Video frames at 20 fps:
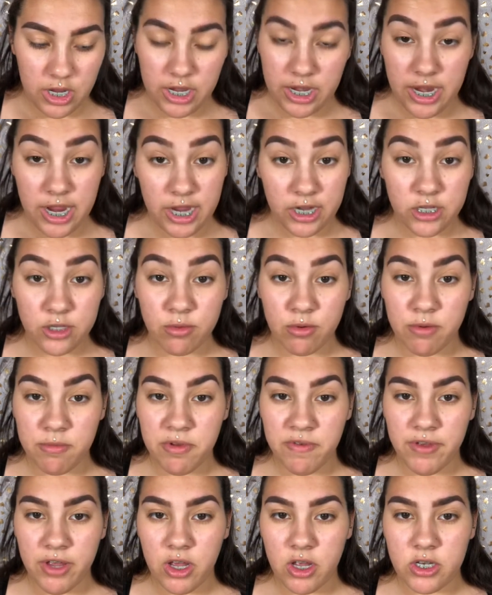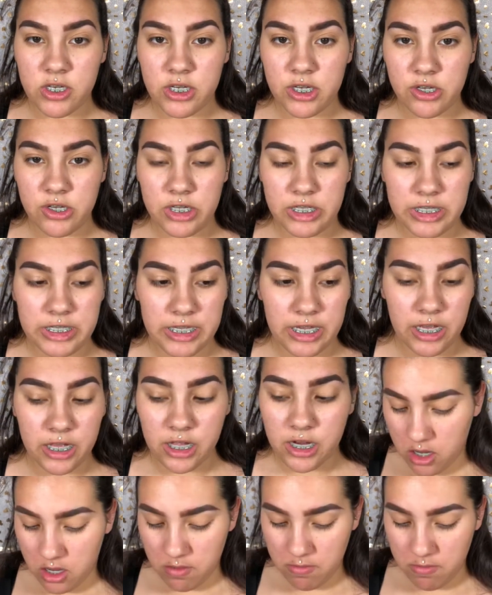Next we're moving on to concealer.